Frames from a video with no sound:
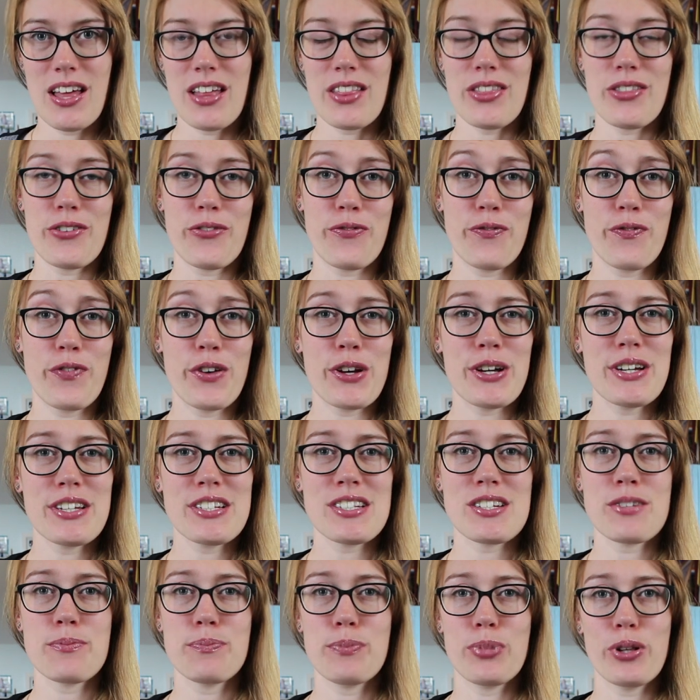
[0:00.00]
The
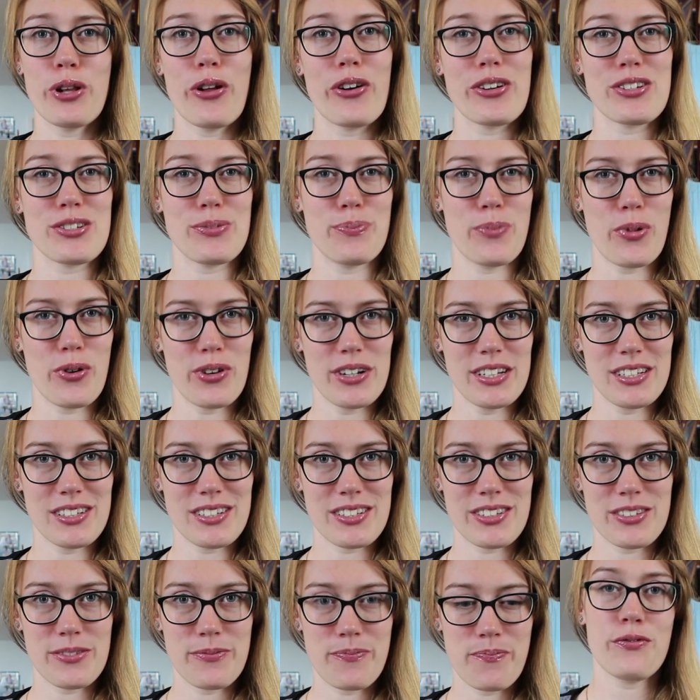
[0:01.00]
first plot
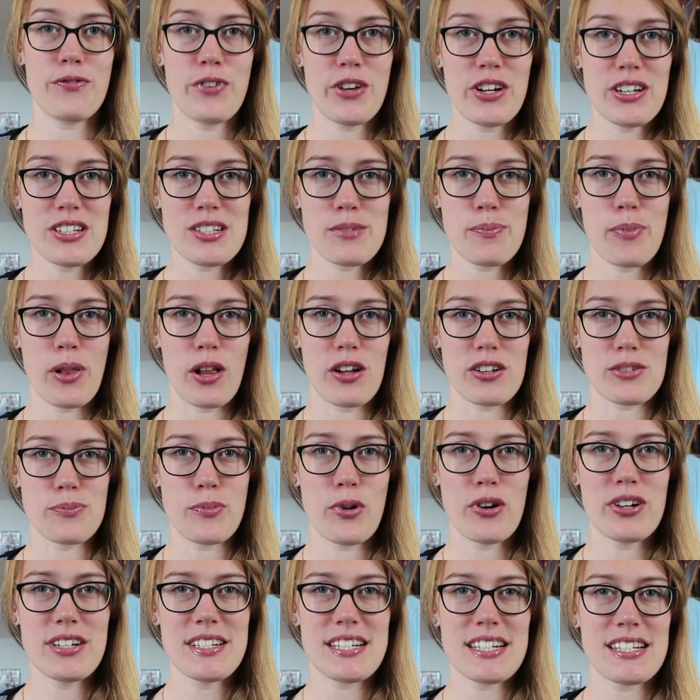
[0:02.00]
point. The first plot
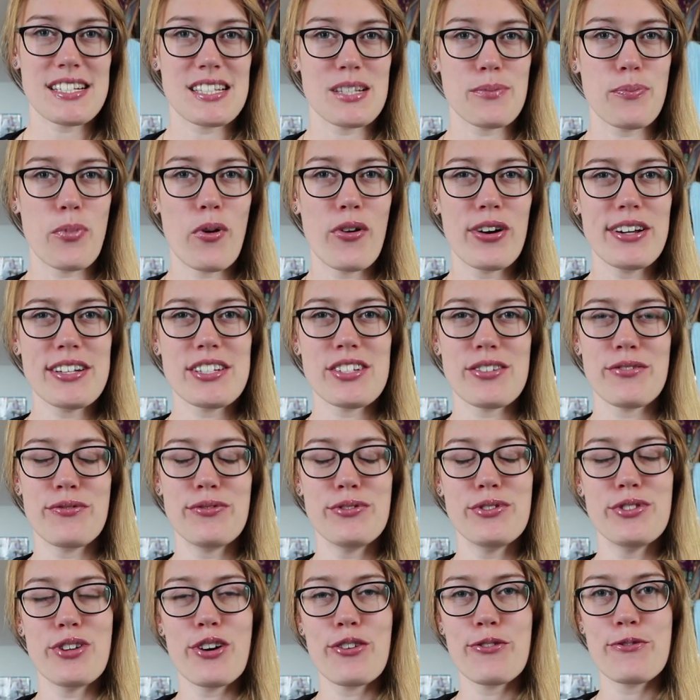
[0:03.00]
point is the point of
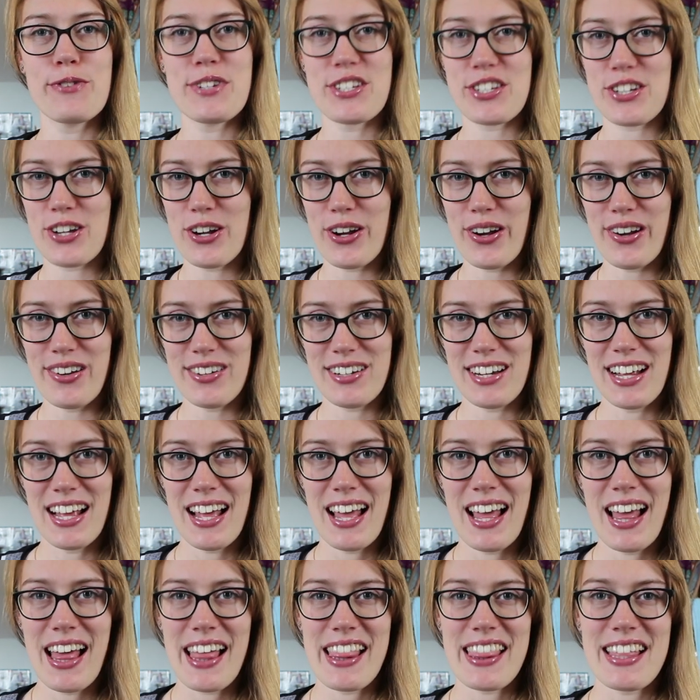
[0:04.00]
no return.
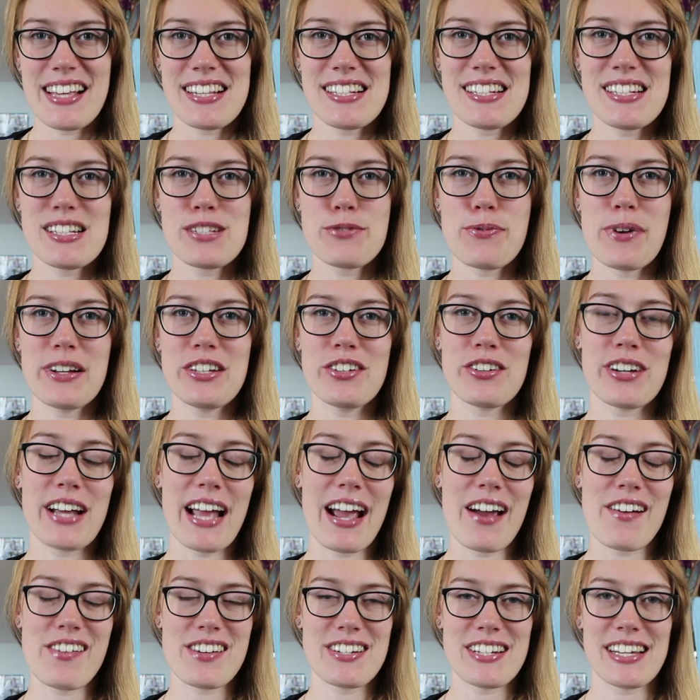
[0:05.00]
This is when your
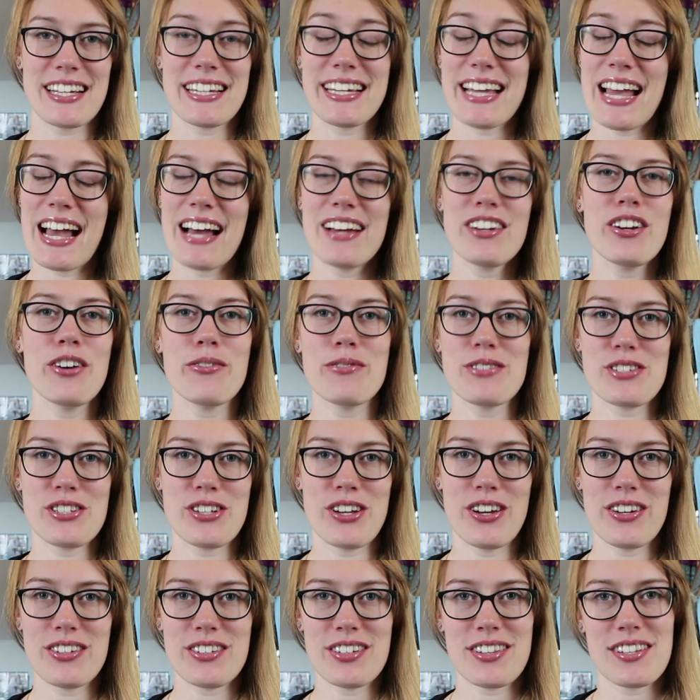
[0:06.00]
character cannot
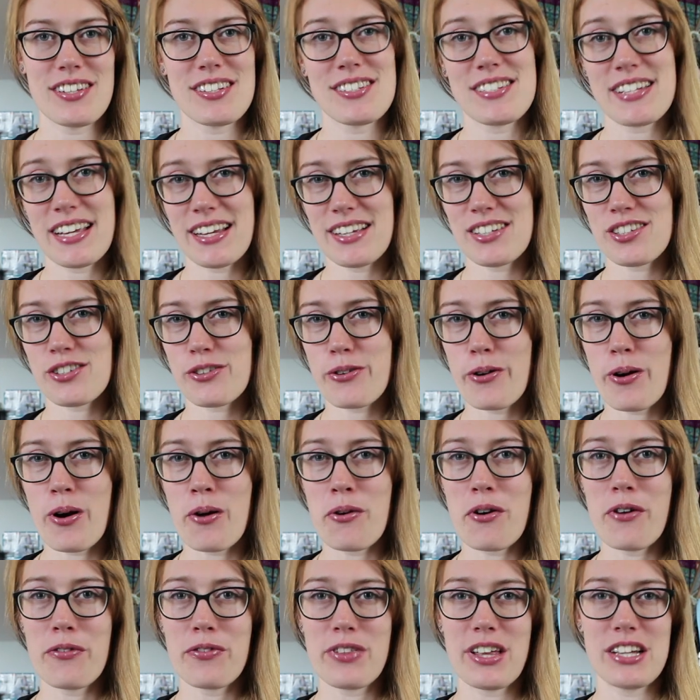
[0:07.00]
return to the status quo
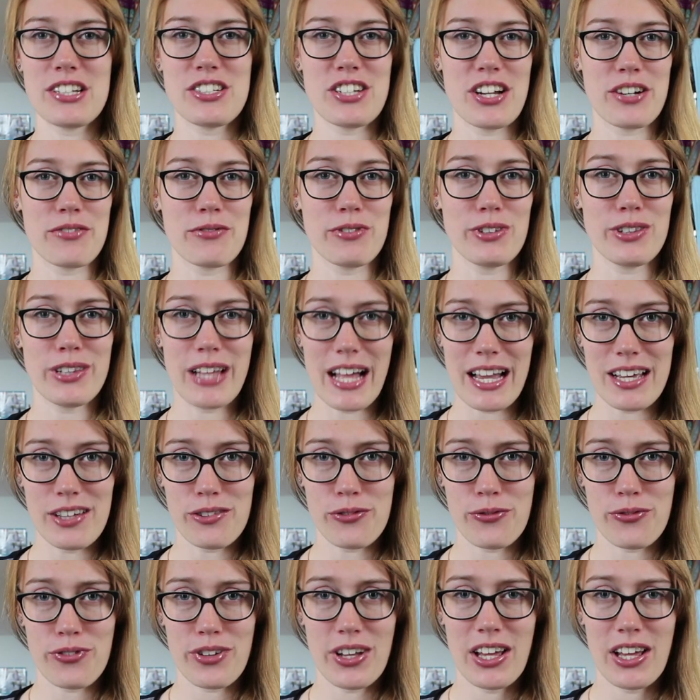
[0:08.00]
of their general life.